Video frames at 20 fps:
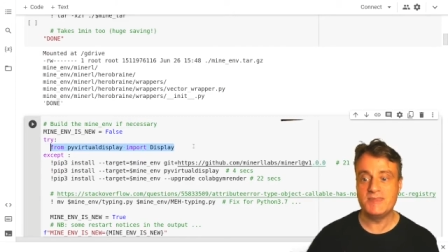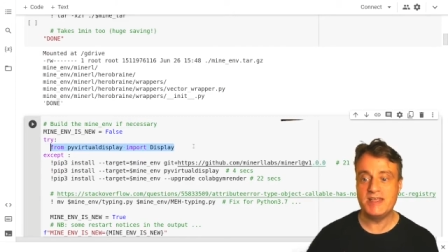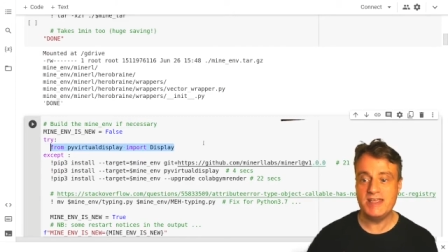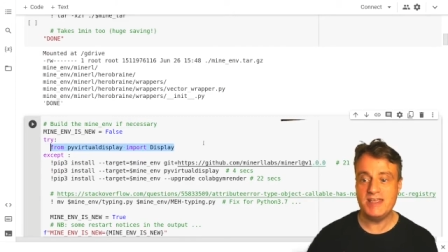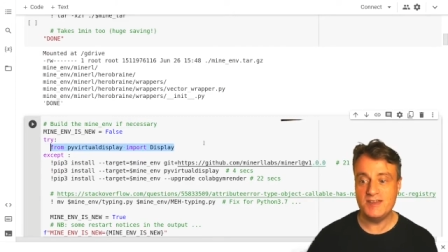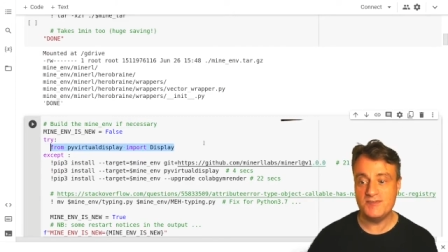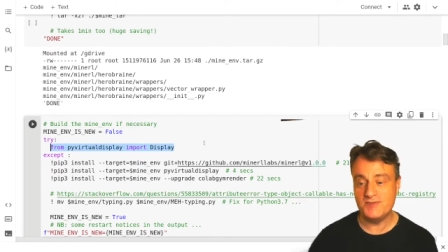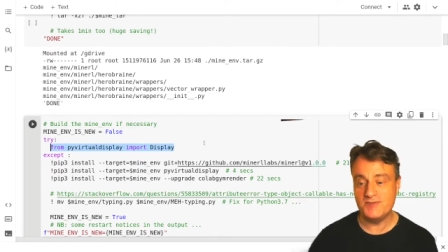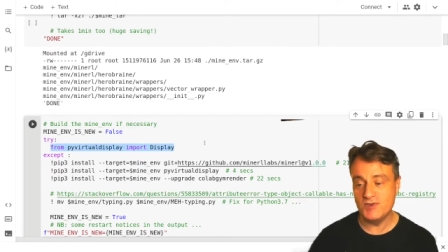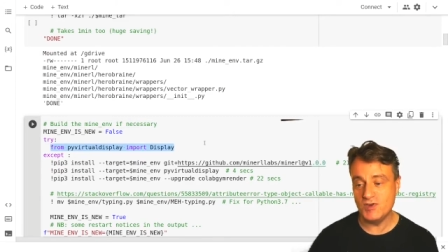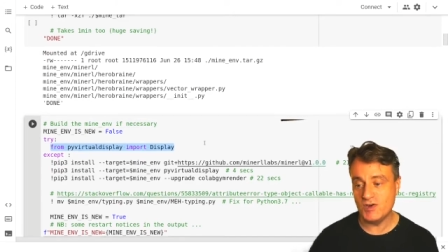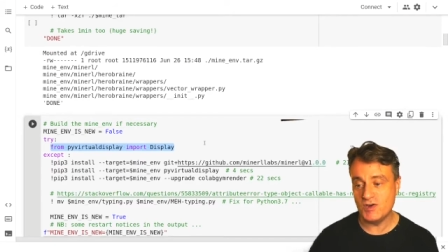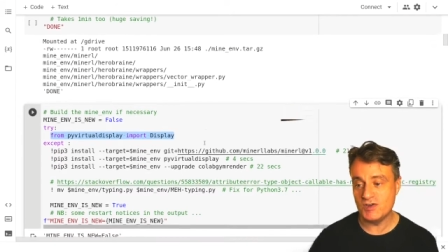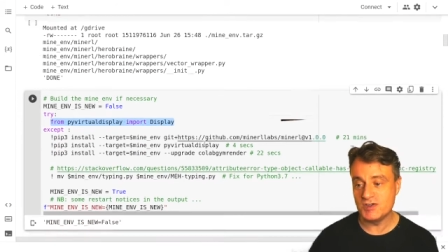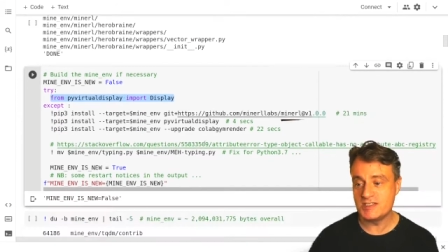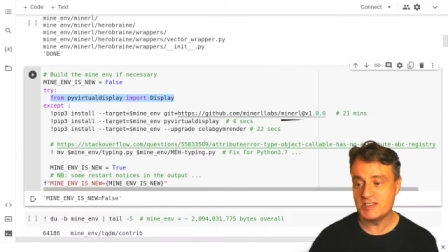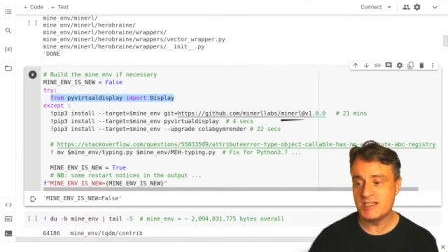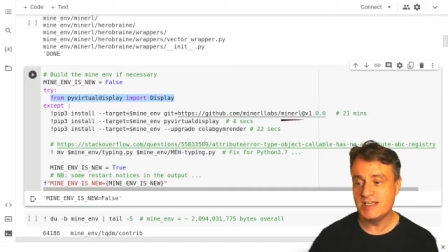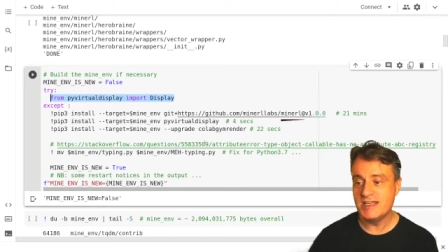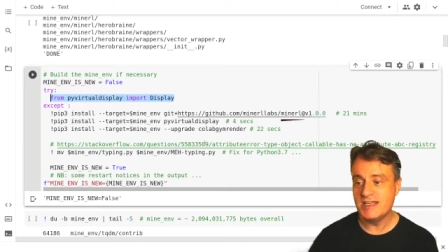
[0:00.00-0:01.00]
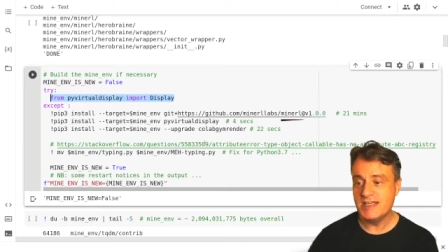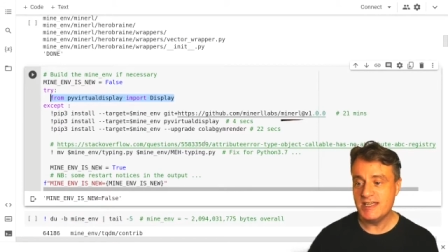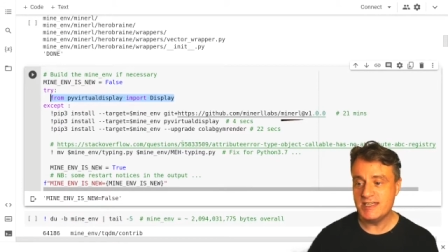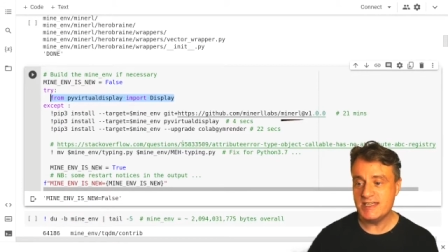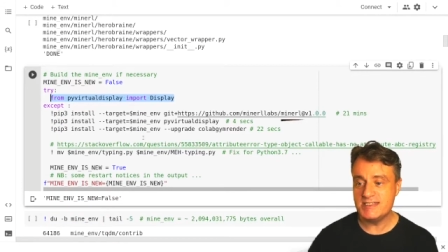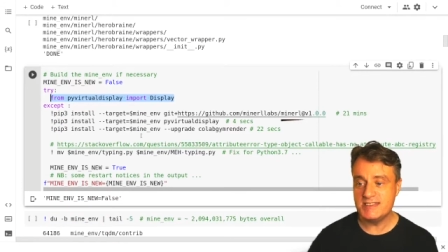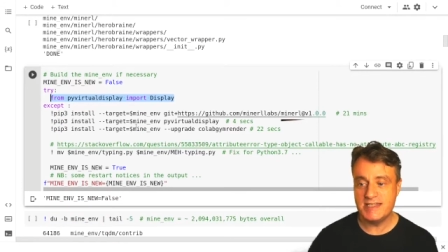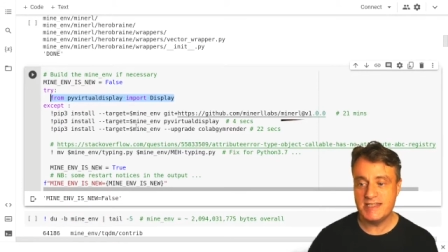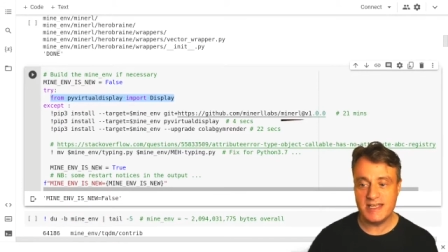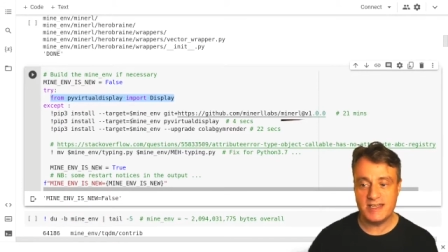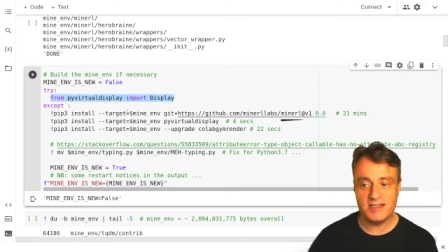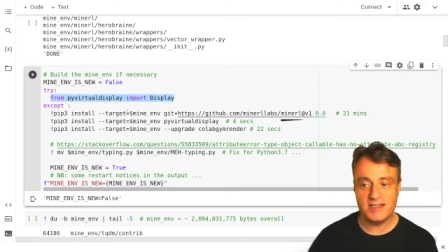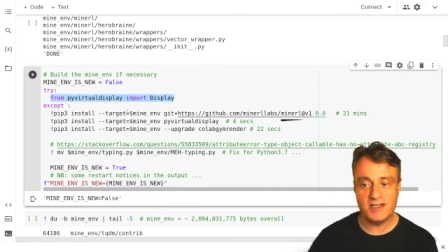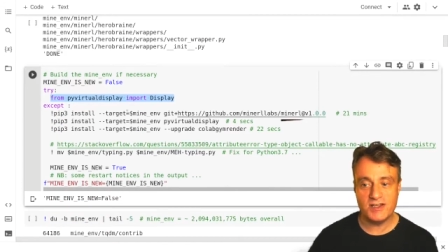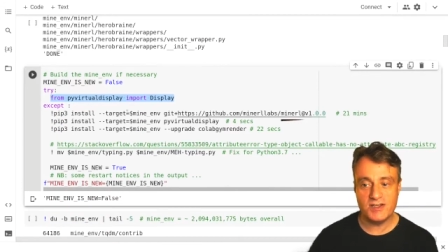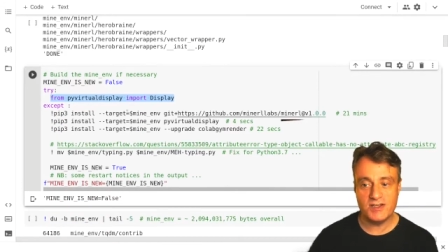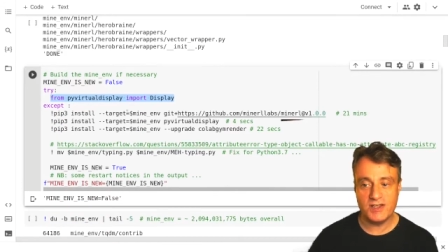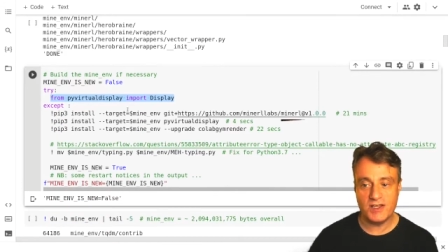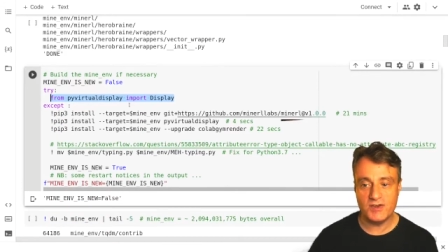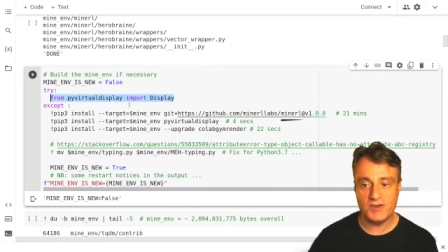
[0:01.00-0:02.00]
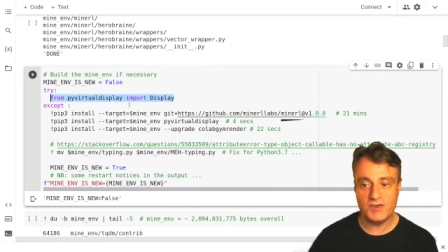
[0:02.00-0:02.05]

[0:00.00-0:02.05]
if not, it's then going to go